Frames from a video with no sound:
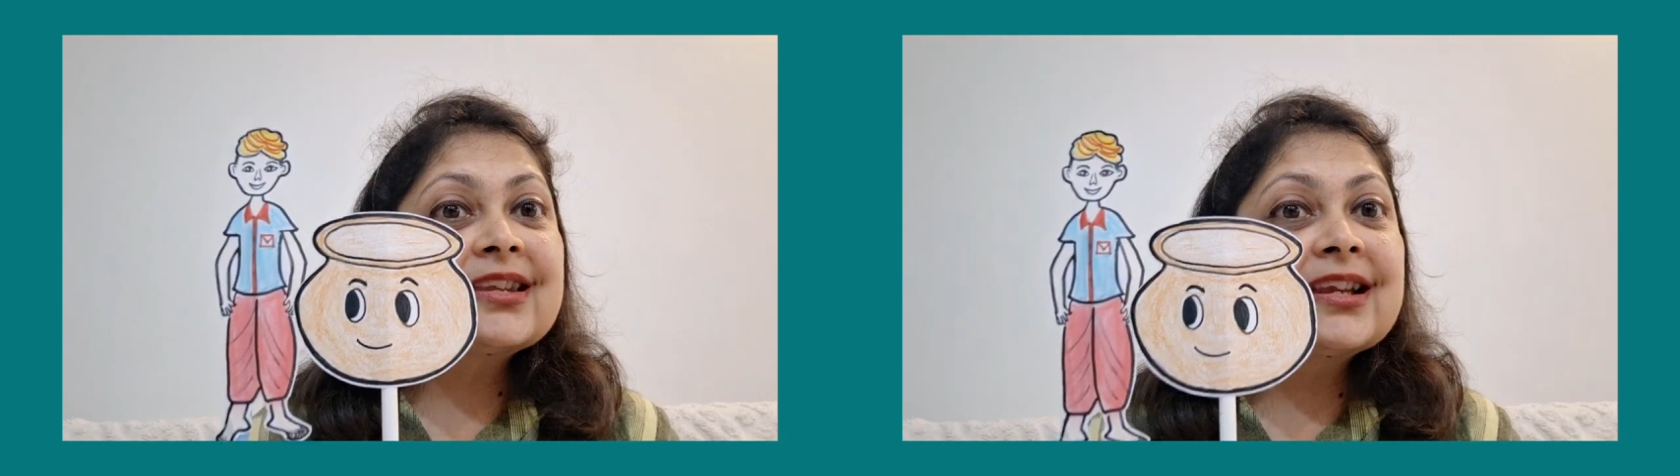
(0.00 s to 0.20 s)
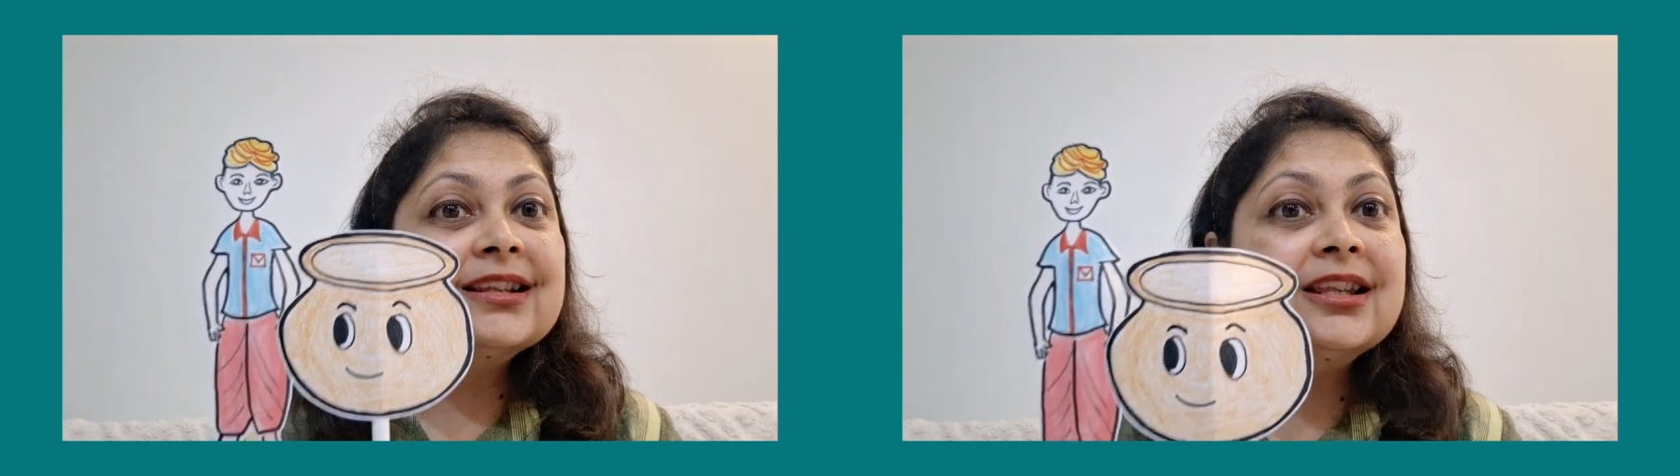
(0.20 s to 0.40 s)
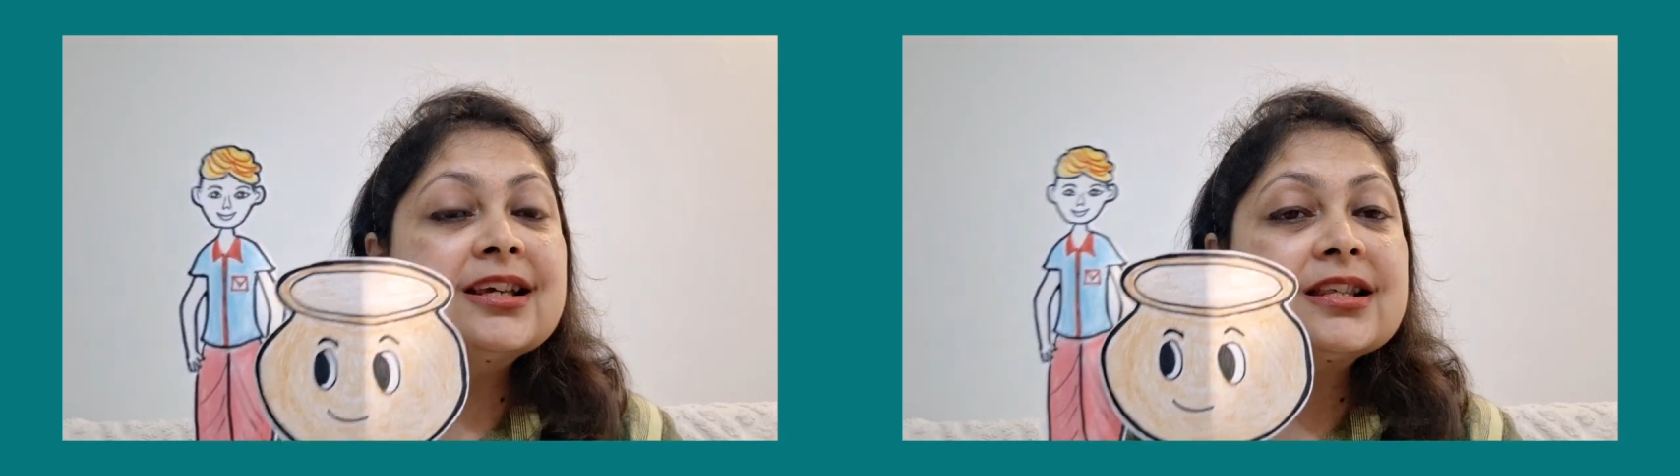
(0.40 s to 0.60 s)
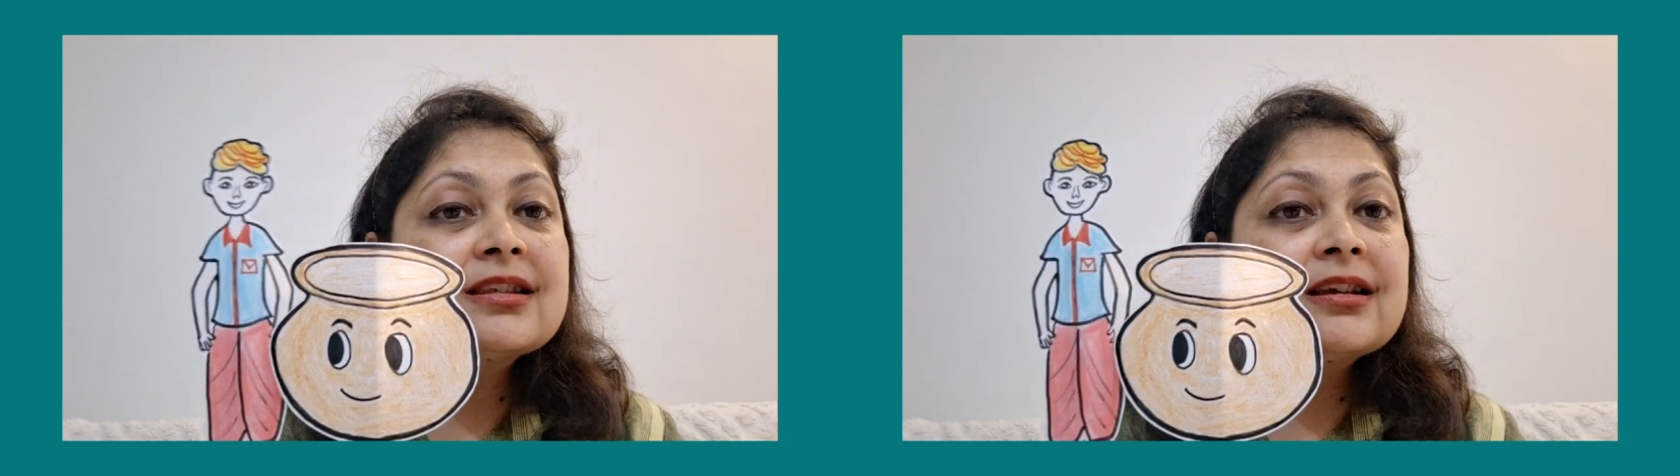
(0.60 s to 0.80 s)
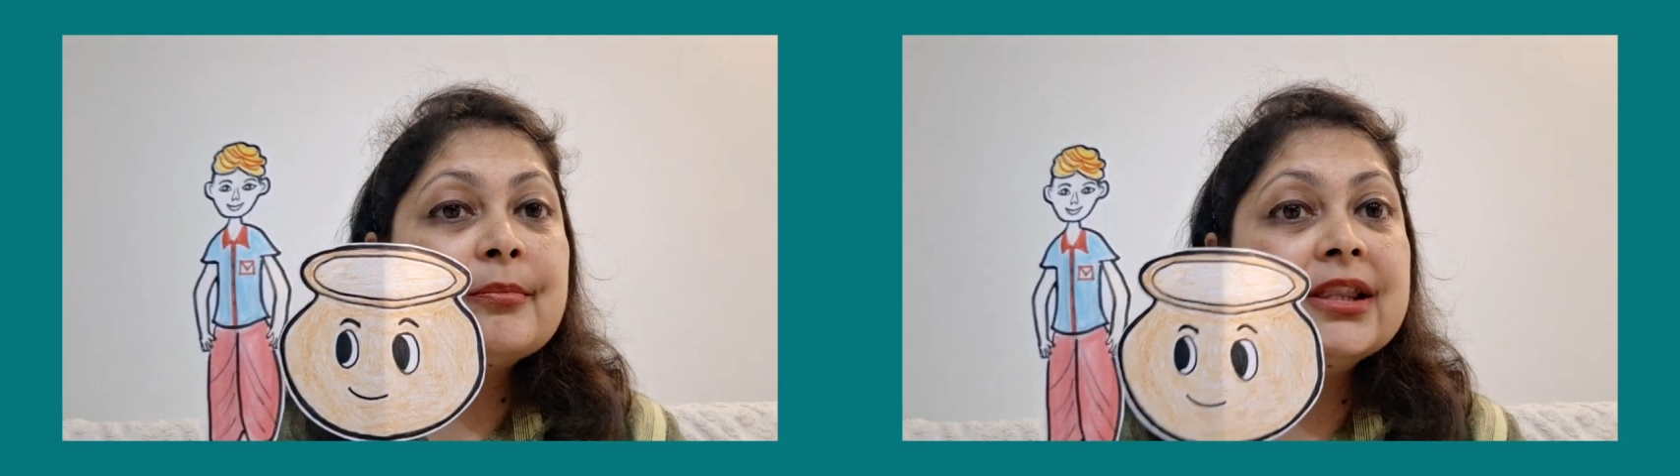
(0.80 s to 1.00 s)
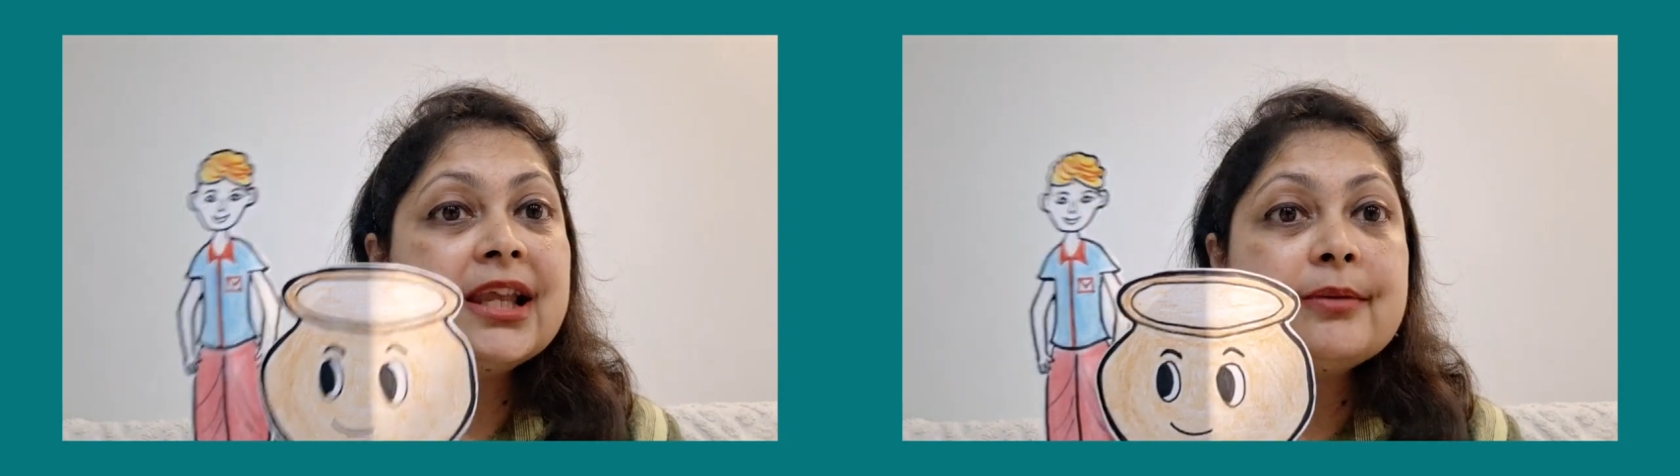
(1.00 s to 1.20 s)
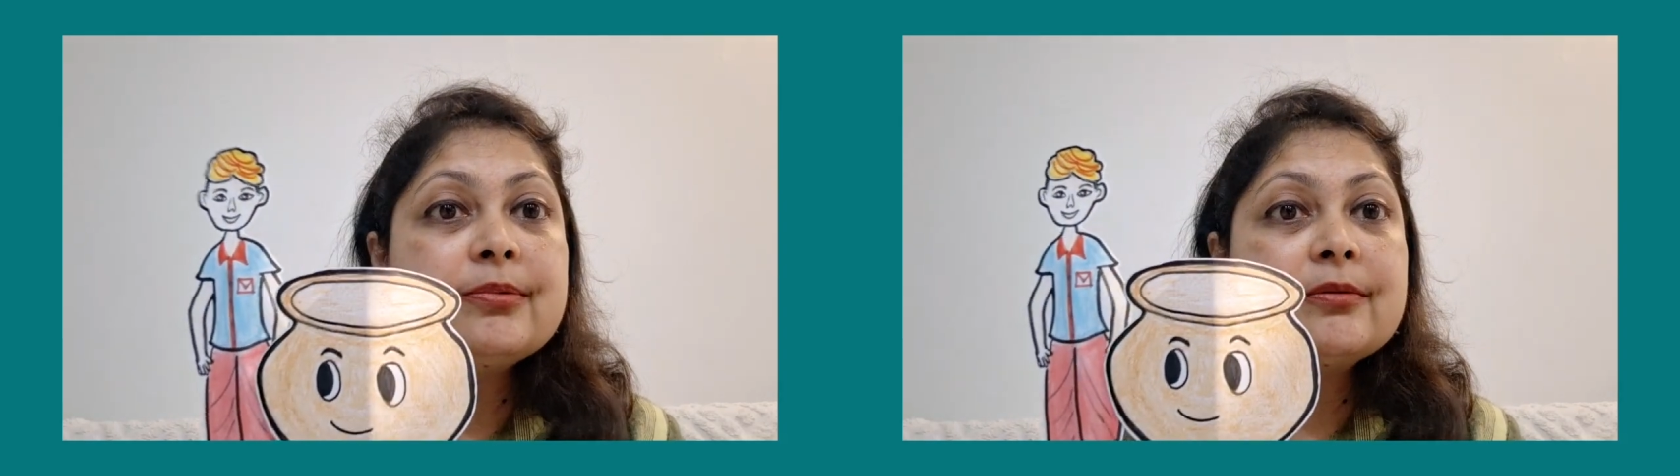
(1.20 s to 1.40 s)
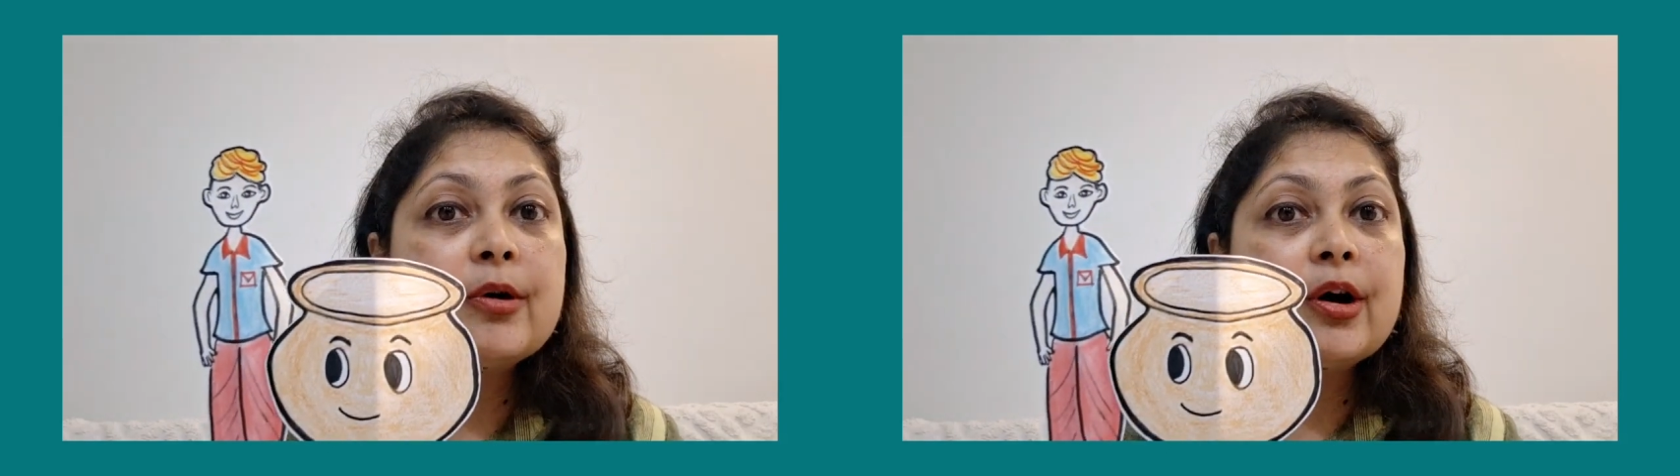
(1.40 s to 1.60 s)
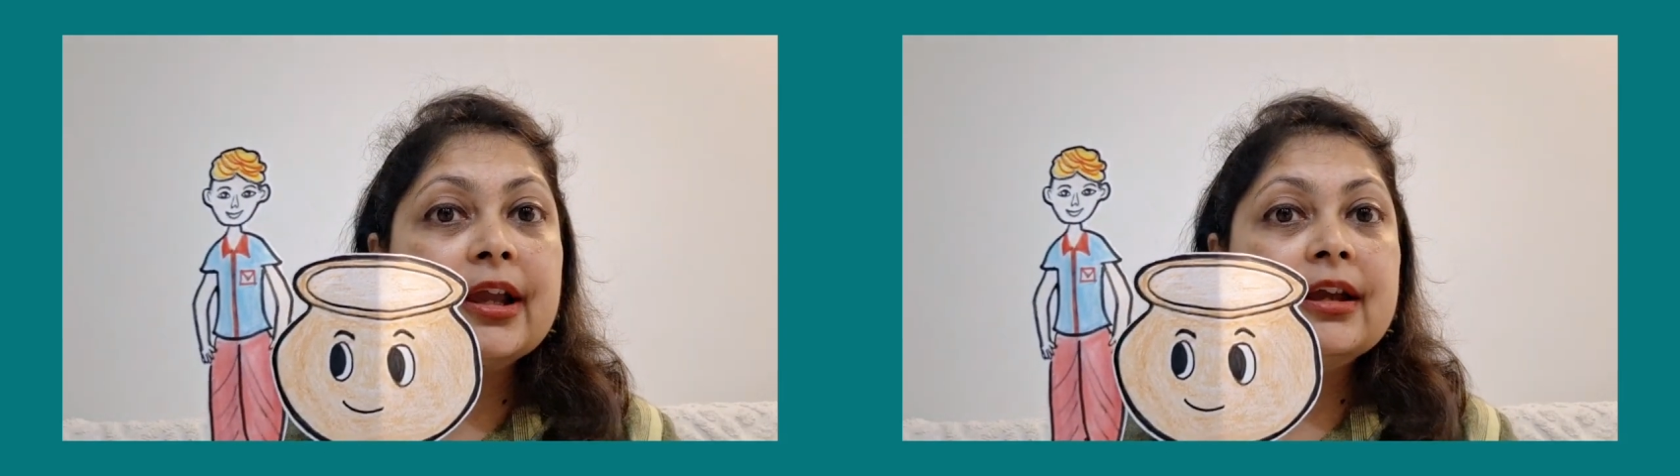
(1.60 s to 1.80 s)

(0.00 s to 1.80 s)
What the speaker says: this neighbor boy.